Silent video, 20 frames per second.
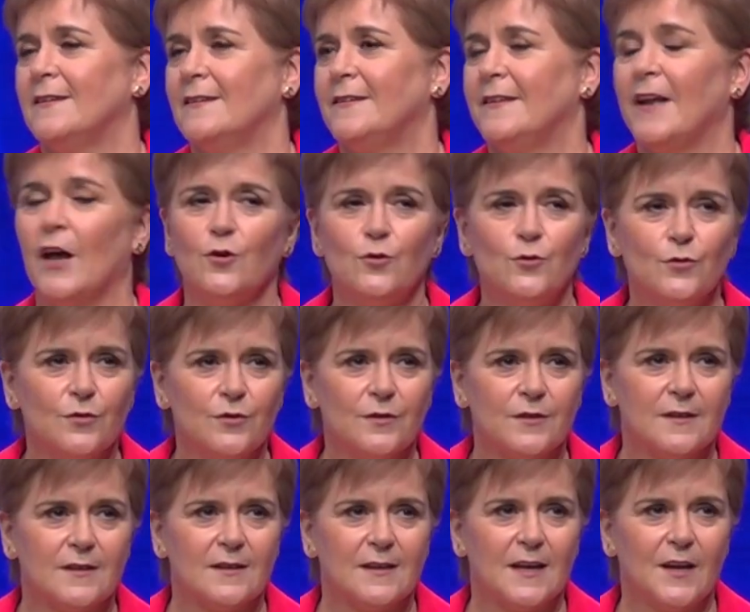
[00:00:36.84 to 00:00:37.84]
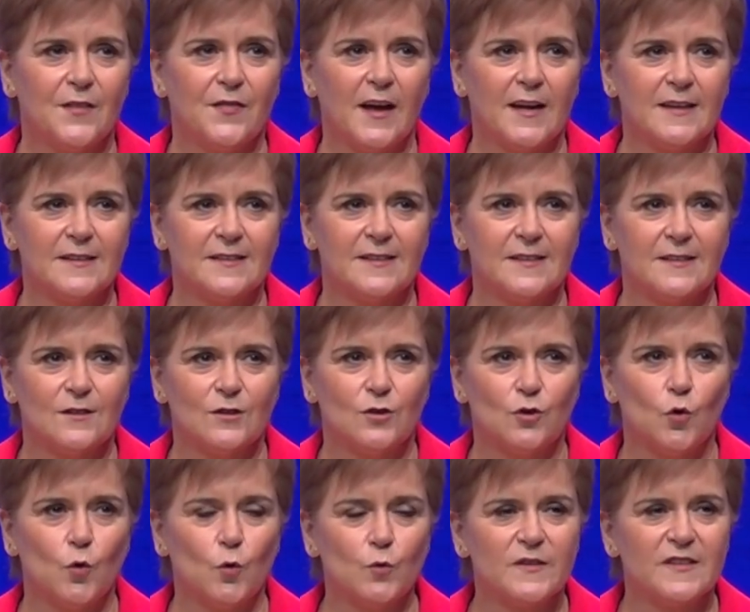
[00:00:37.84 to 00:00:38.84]
Now, in that
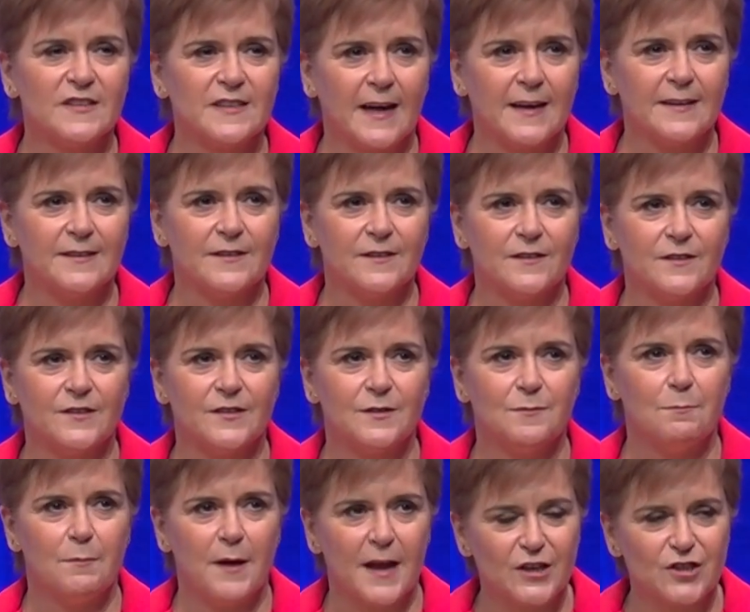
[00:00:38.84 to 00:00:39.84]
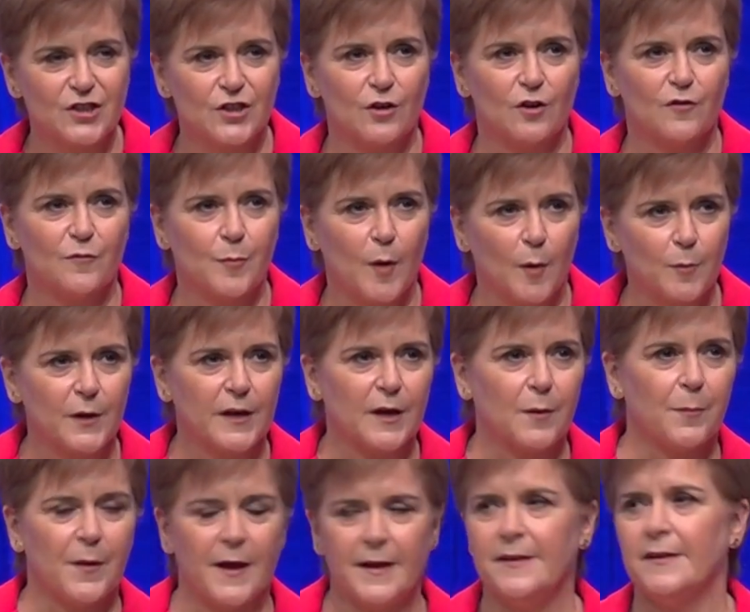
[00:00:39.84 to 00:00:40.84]
gold standard measure of public
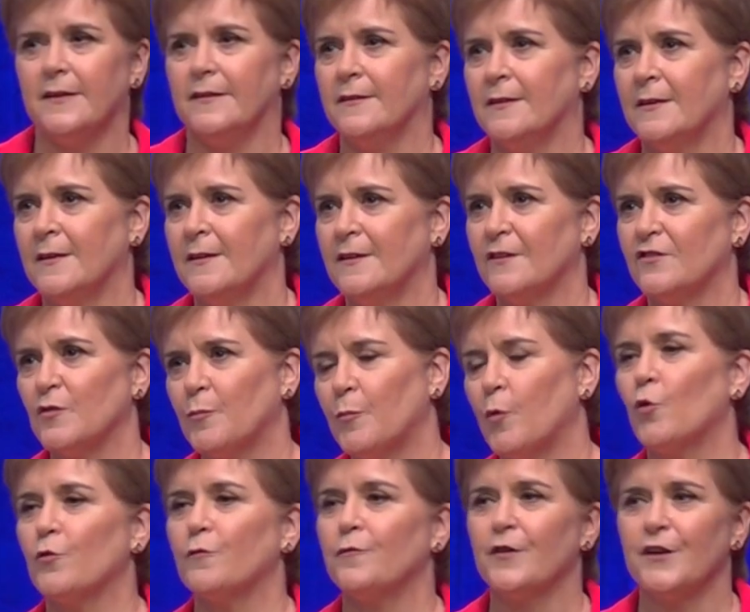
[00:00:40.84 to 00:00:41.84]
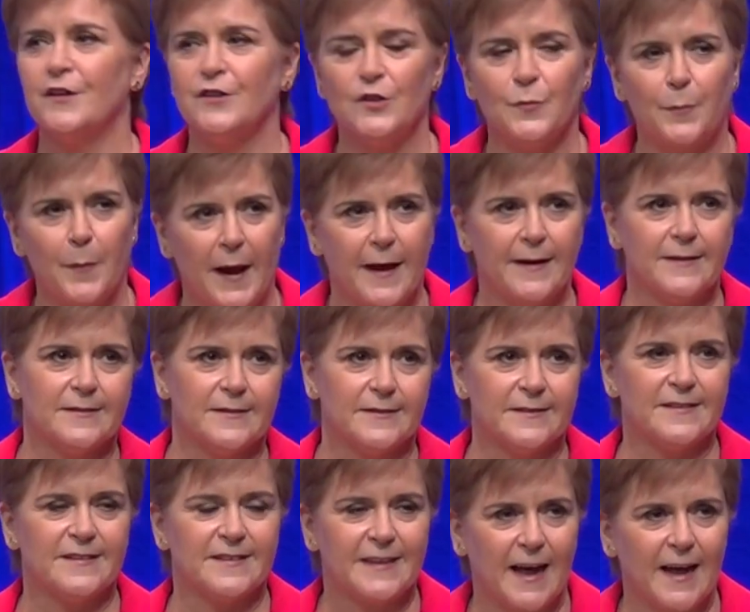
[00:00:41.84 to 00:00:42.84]
opinion, support for independence
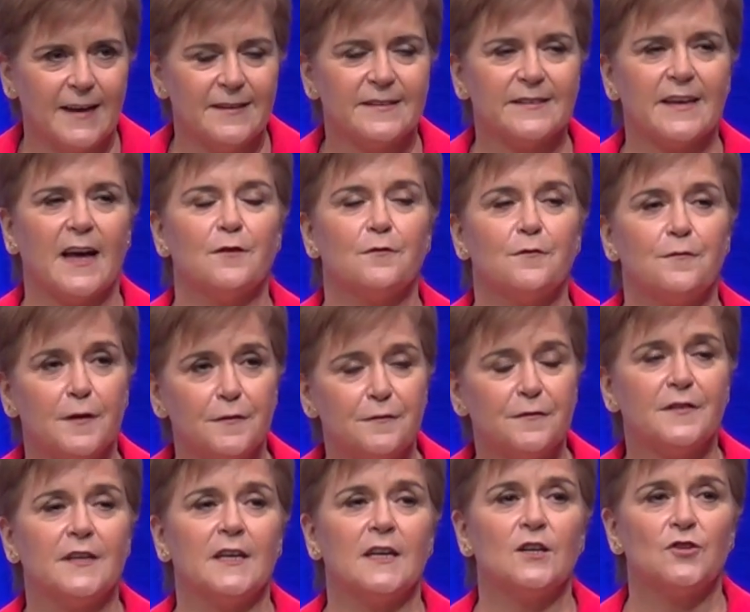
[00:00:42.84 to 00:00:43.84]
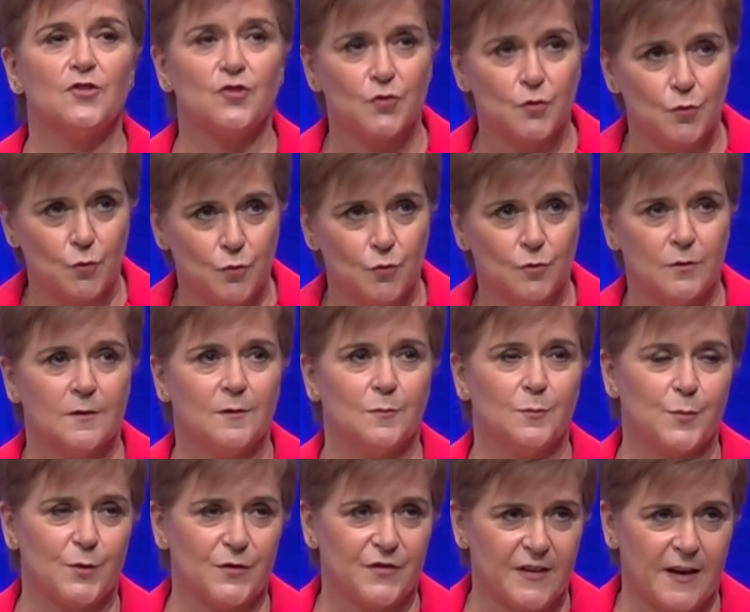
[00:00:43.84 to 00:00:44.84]
stands at
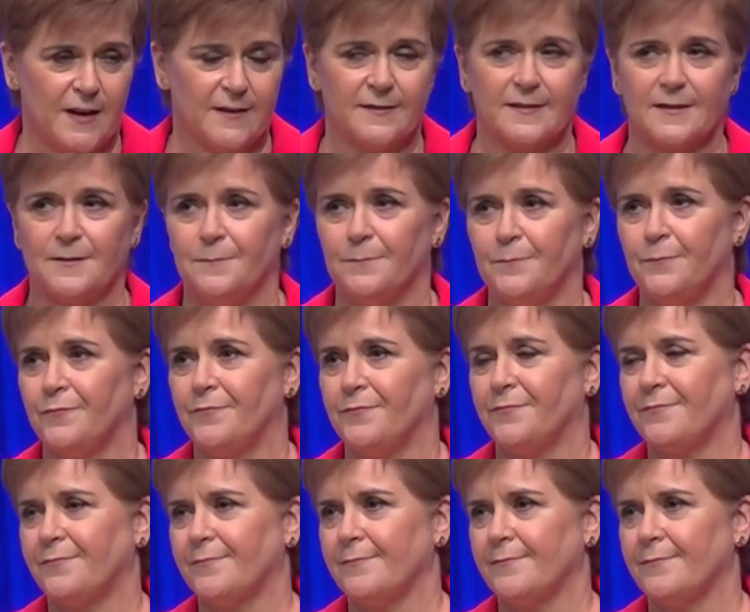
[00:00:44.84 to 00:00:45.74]
52%.